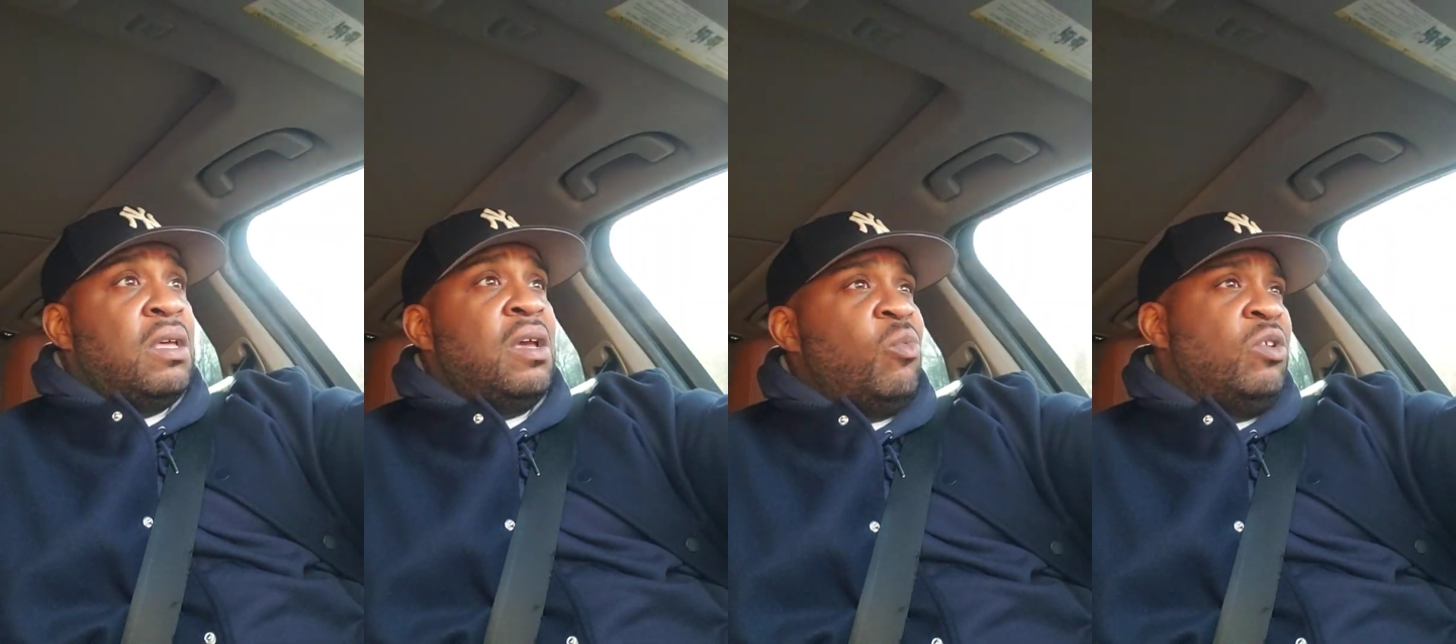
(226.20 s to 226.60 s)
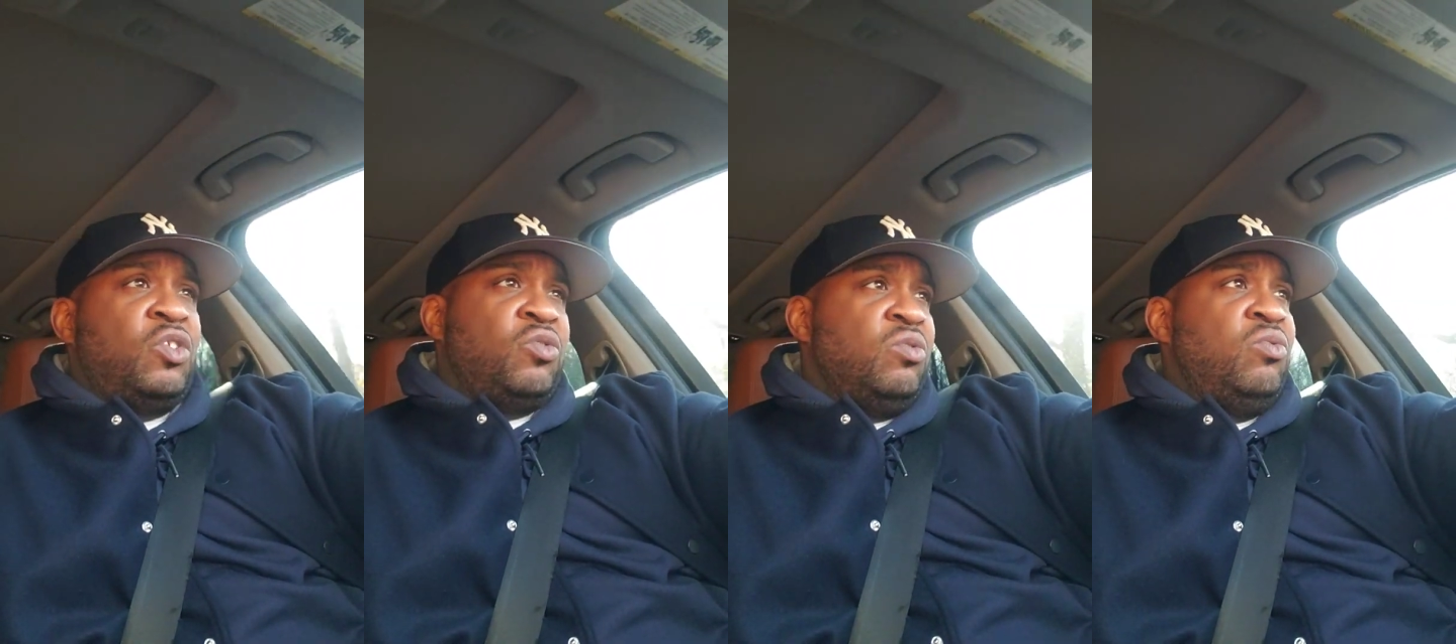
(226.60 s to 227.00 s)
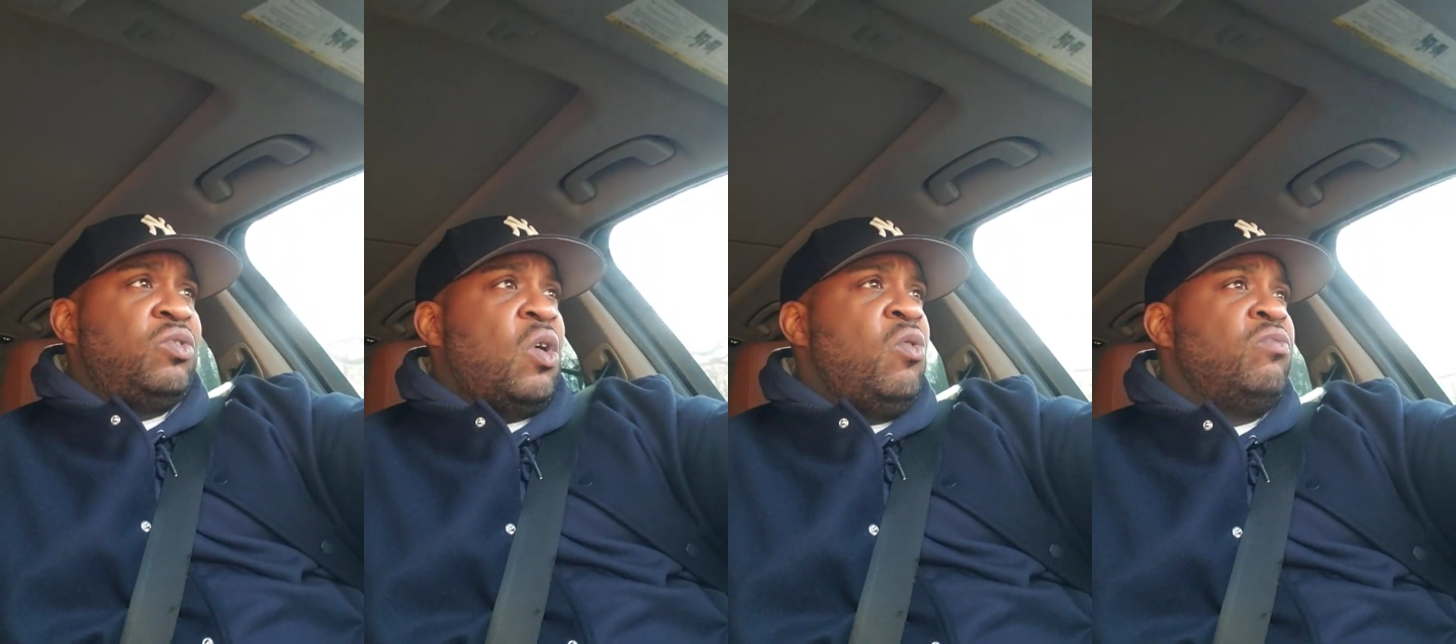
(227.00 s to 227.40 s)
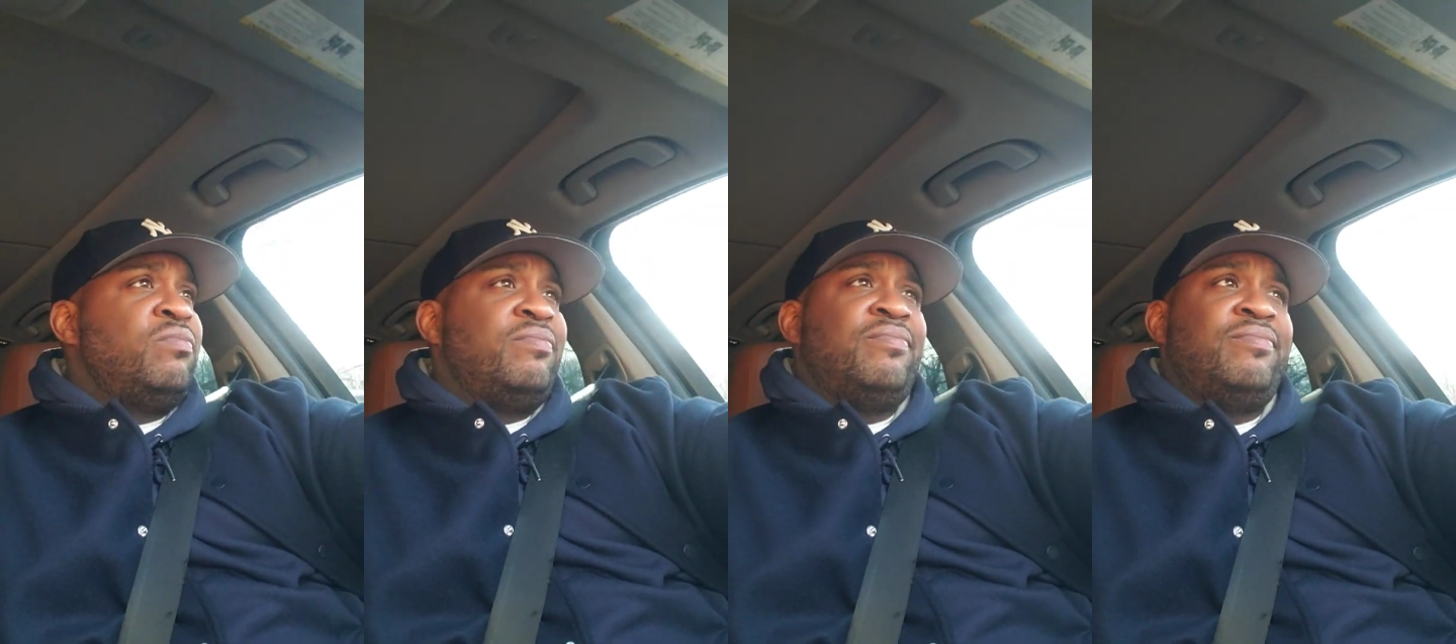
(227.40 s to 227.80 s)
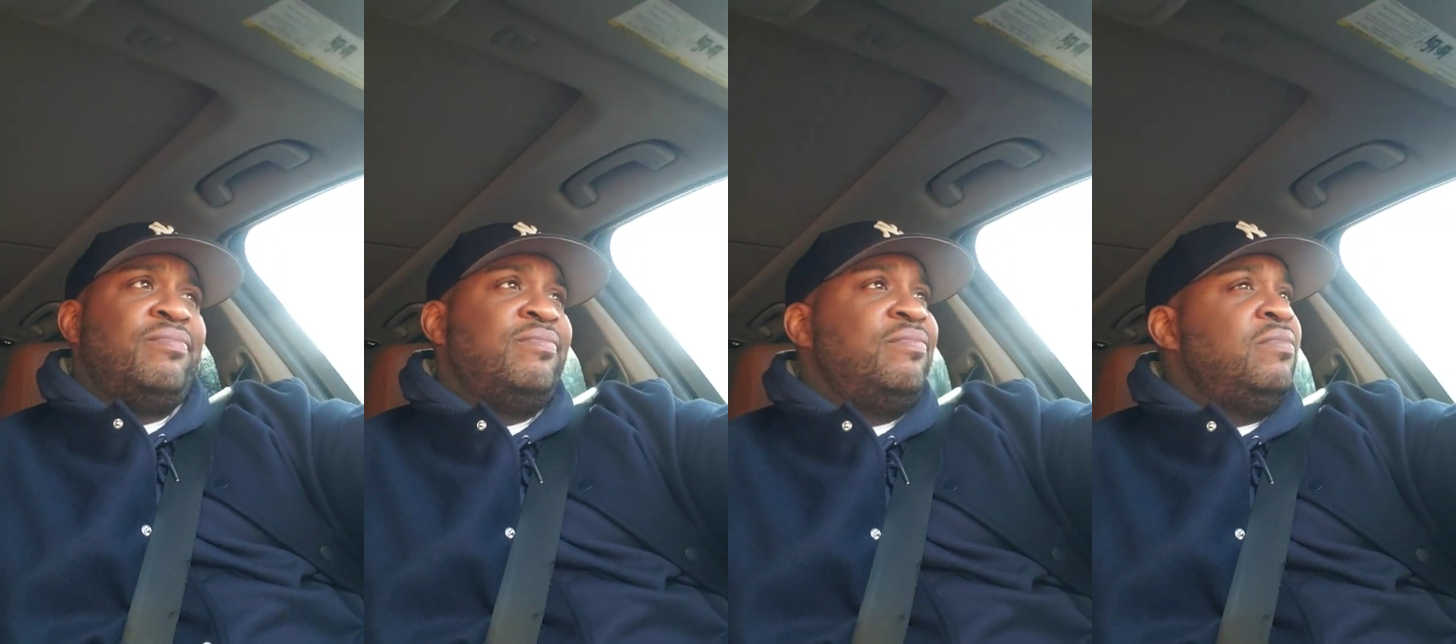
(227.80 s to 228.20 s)
And once you lose hope,
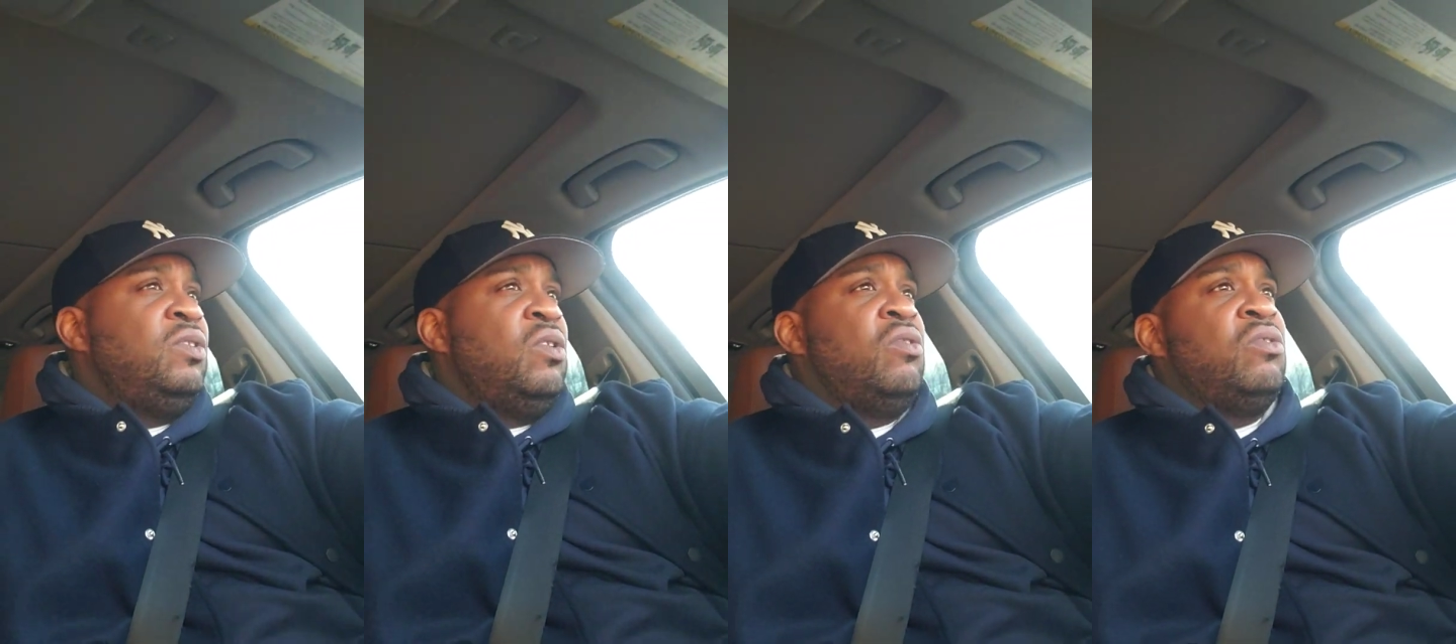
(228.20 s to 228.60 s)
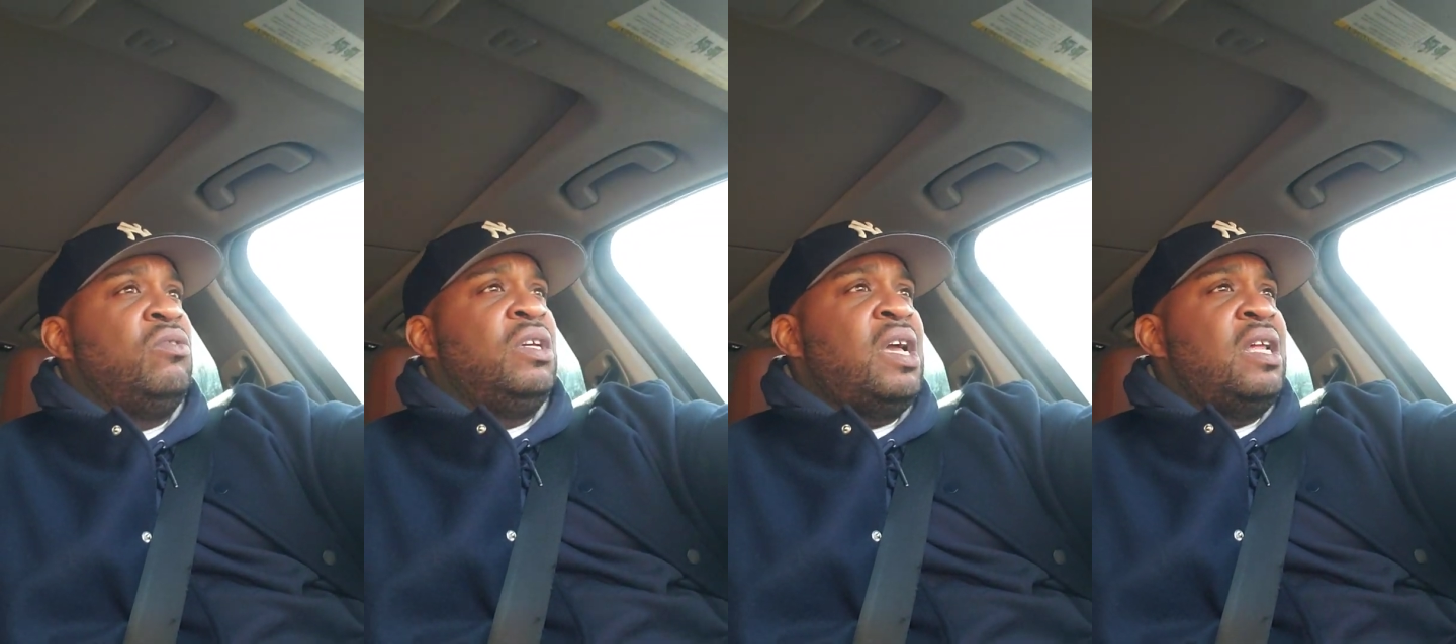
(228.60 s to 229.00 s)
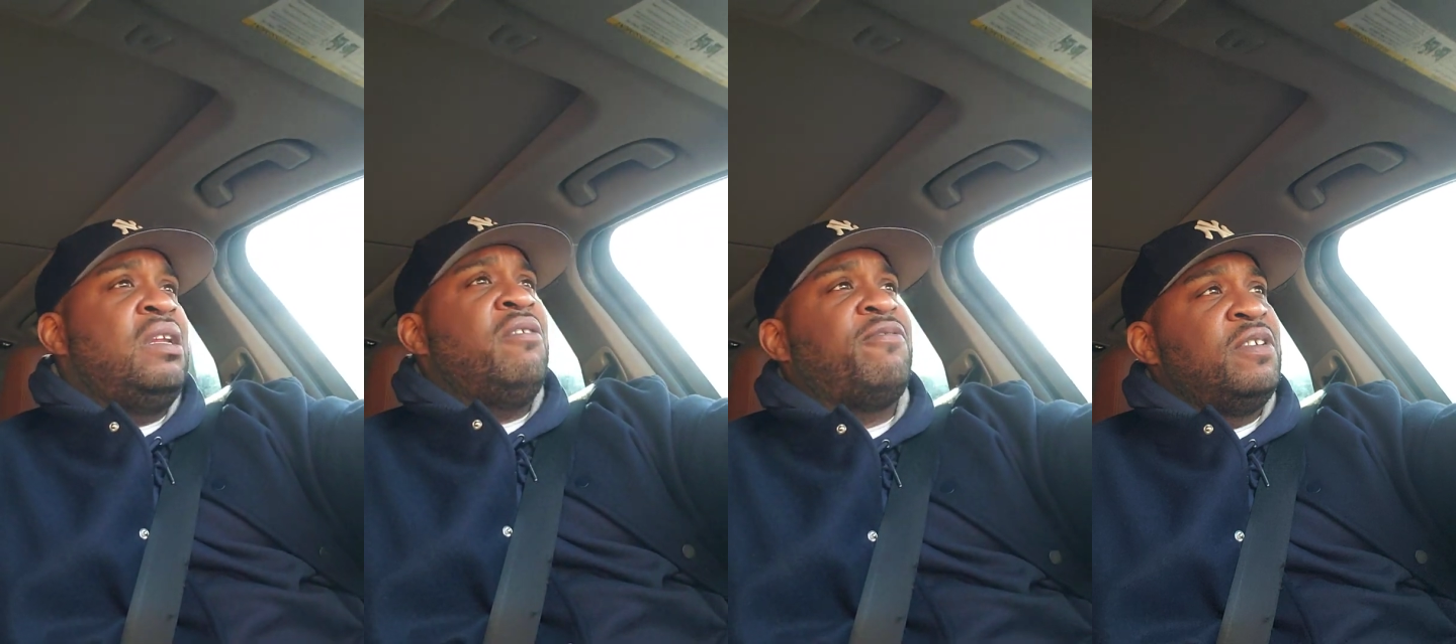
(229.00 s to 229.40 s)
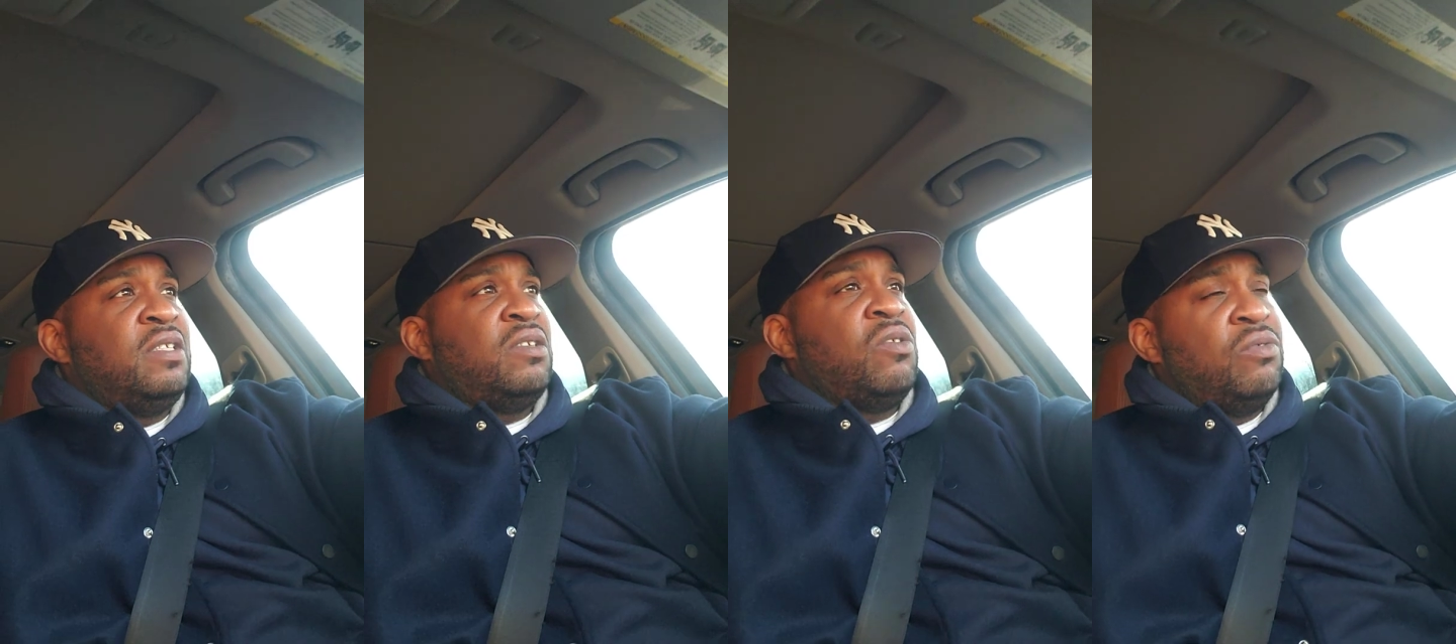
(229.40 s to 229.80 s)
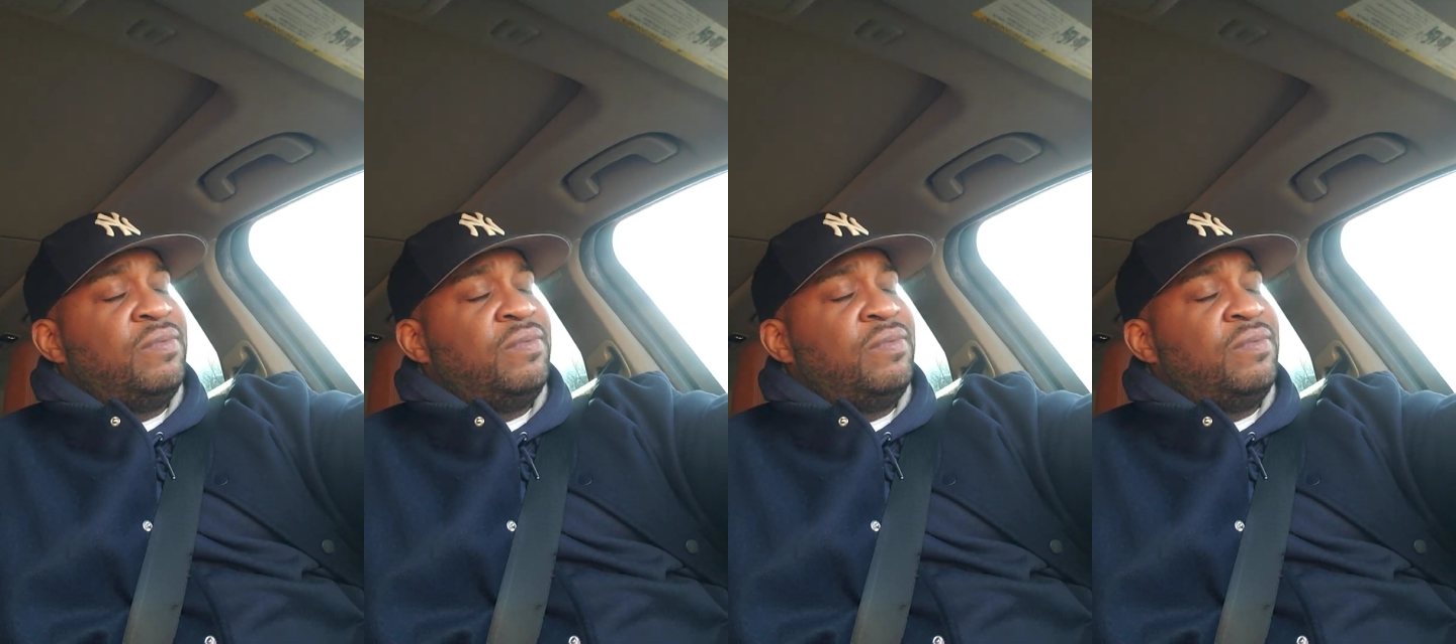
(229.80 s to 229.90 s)
you know, you ain't got nothing. So,